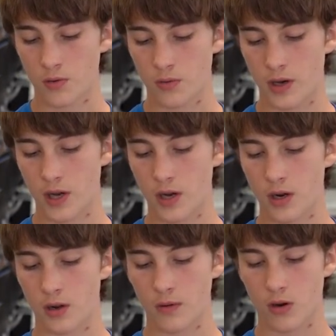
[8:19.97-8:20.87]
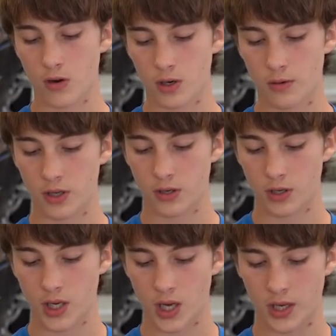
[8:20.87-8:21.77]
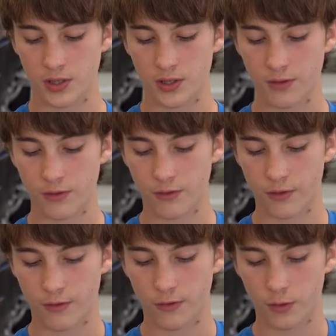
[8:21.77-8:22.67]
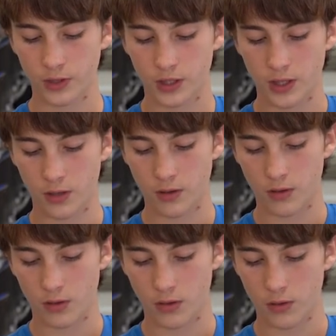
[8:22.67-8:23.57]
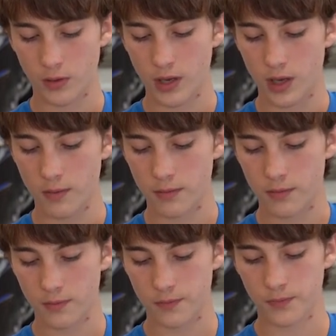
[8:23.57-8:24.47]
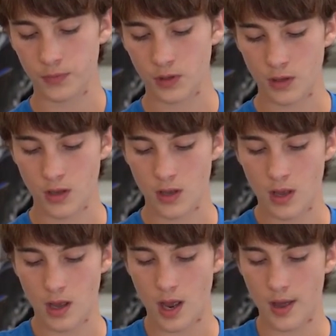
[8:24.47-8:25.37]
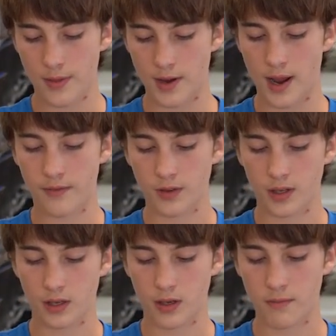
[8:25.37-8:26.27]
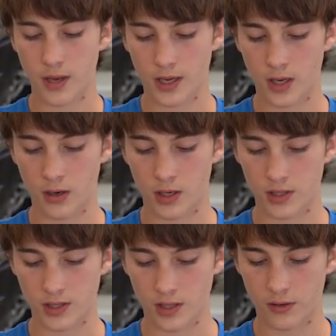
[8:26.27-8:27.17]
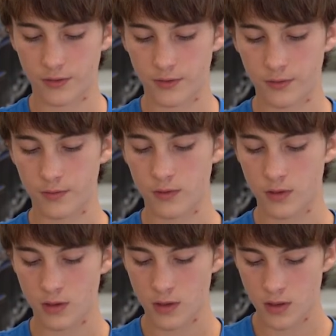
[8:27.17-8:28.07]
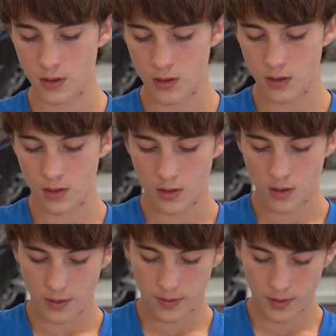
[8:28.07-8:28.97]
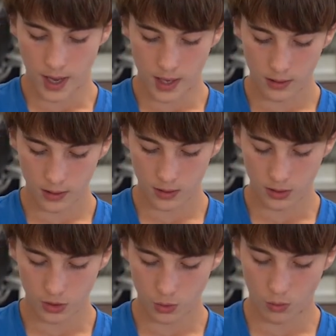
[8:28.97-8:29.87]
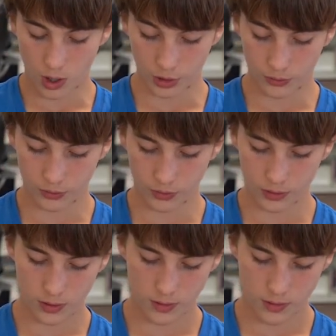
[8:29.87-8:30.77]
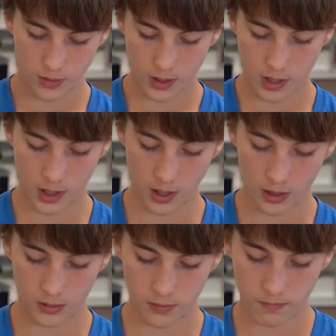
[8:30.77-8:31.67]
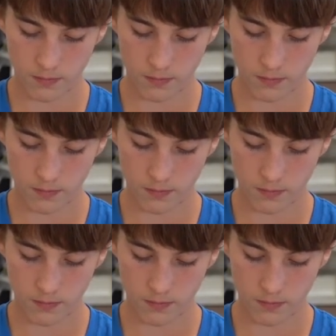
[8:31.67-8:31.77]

right here are going to be your guides for folding it all the way up and then having it come back in on itself. That is a squash fold. And